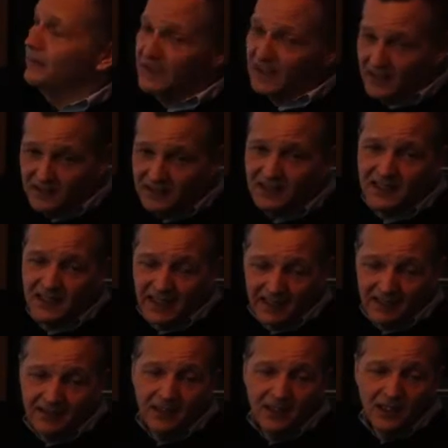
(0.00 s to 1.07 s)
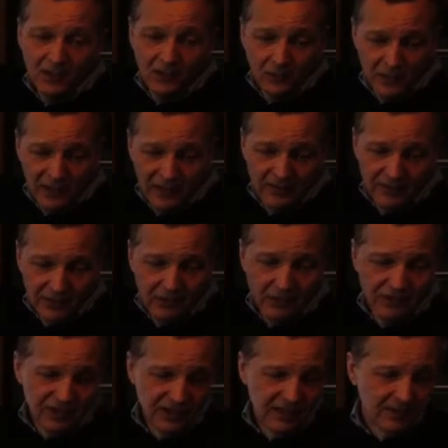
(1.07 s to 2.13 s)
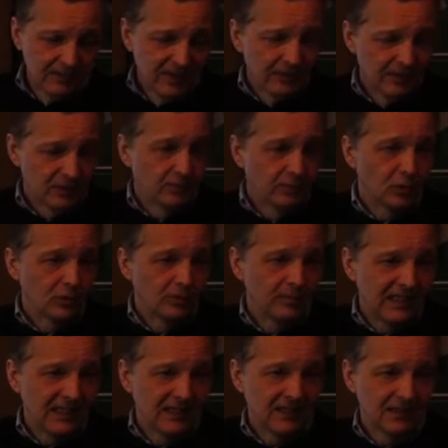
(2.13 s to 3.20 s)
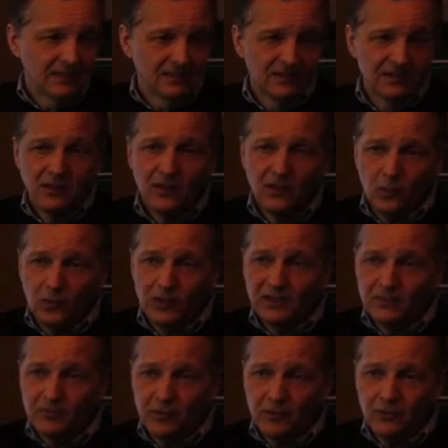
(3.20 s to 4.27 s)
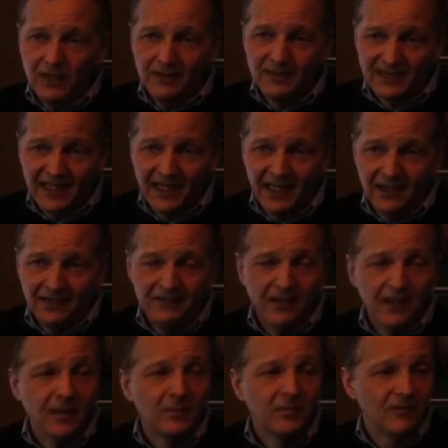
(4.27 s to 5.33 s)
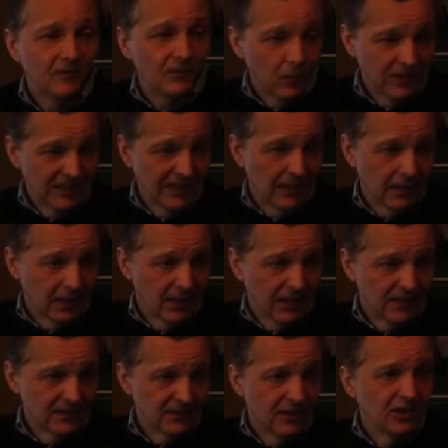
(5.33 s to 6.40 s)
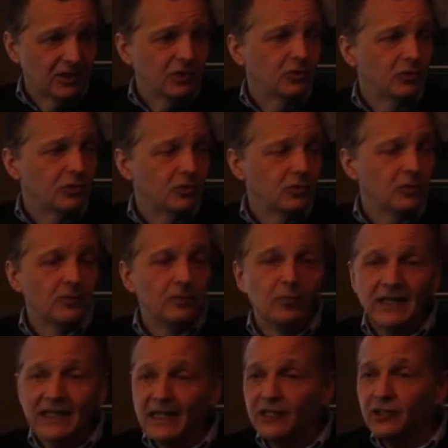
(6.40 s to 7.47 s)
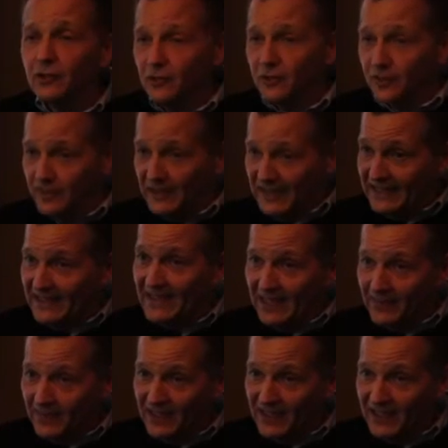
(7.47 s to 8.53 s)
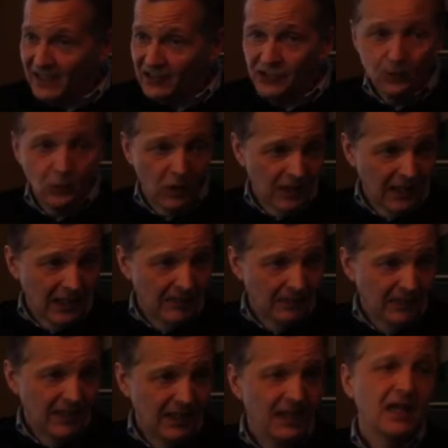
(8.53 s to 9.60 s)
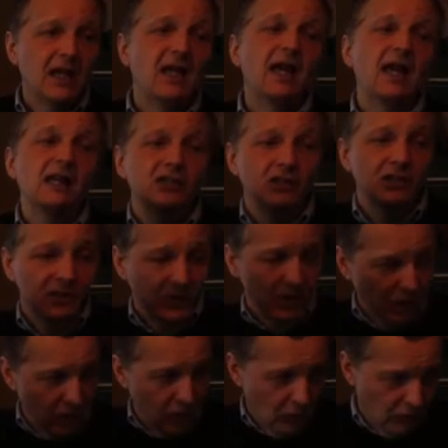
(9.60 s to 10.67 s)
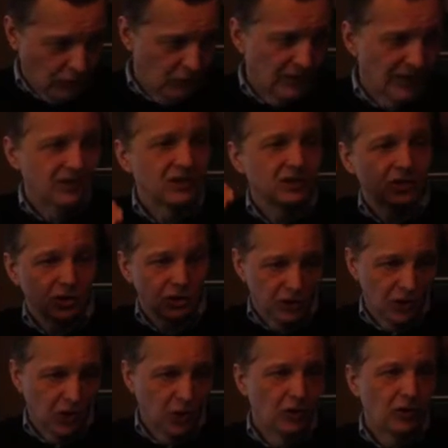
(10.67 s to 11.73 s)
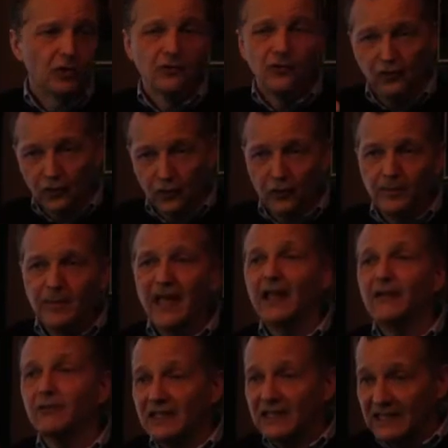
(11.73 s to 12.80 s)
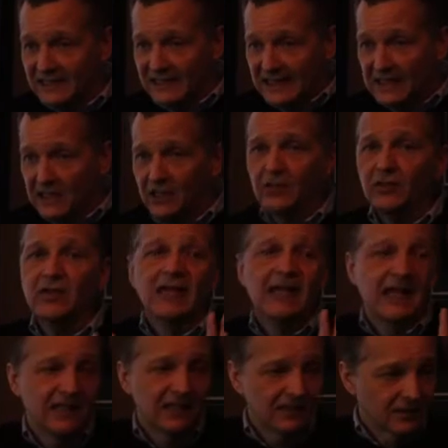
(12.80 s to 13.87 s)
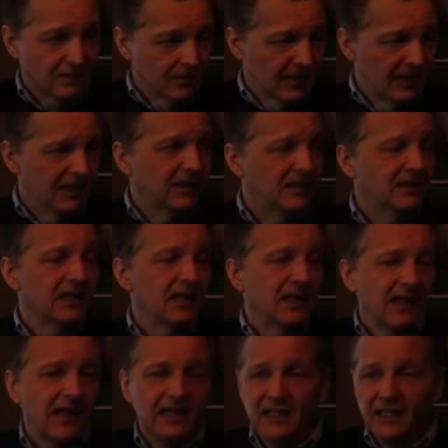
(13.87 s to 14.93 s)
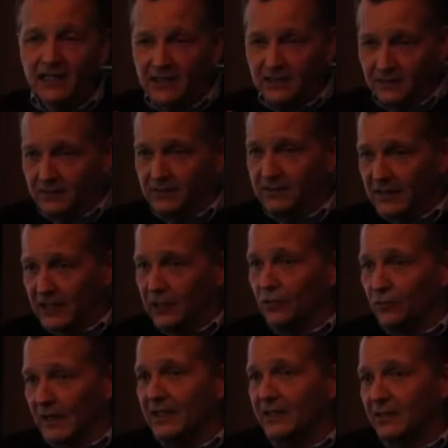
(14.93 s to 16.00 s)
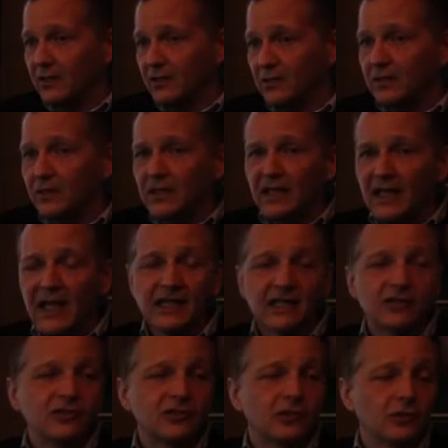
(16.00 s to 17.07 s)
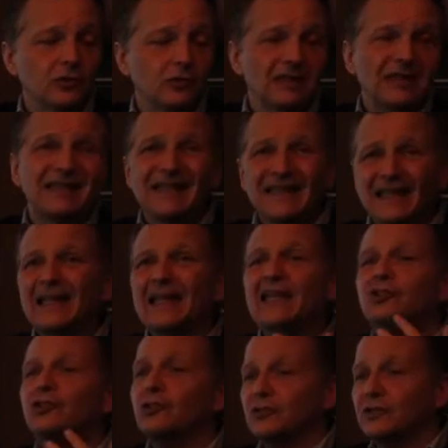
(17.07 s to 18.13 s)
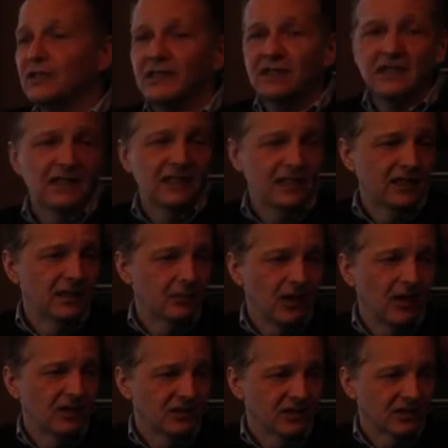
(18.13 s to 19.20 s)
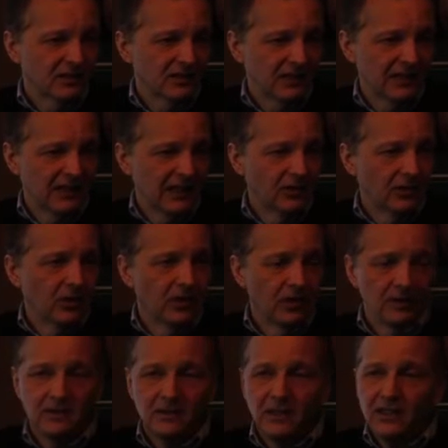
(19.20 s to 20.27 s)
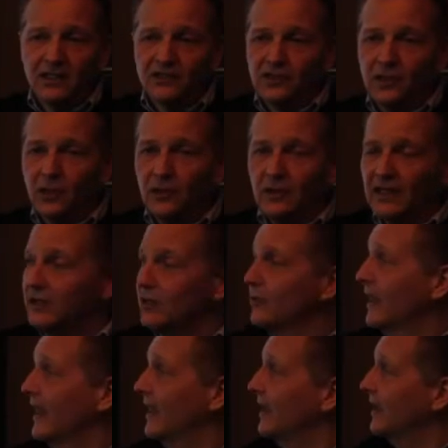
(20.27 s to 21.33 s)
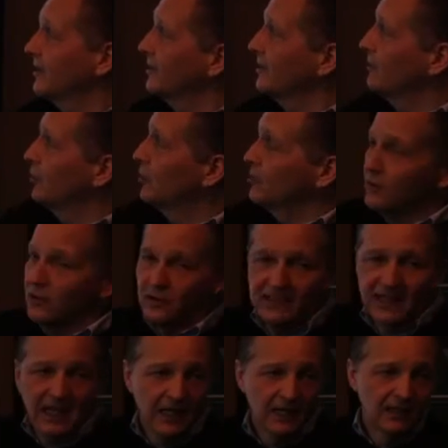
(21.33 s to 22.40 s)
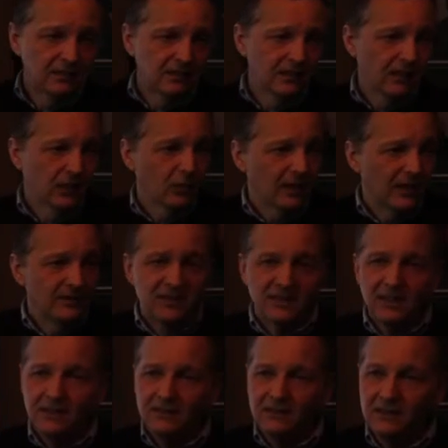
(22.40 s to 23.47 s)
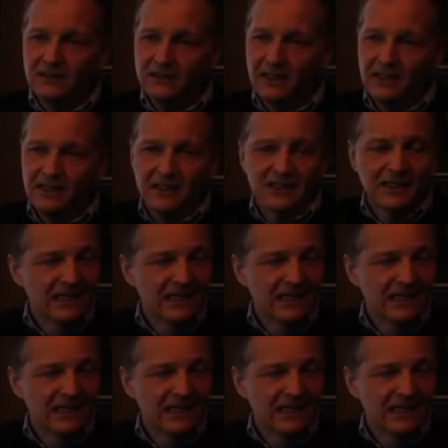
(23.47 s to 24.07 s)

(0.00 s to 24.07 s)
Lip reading: and because of that, we are encouraging now people to book meetings with program staff before deadlines to bring in your completed application, one copy, and just go through that just to confirm everything's there and it's complete, and then that you're ready to, and that there's no issues in the project at all. So you can actually book those on our website. On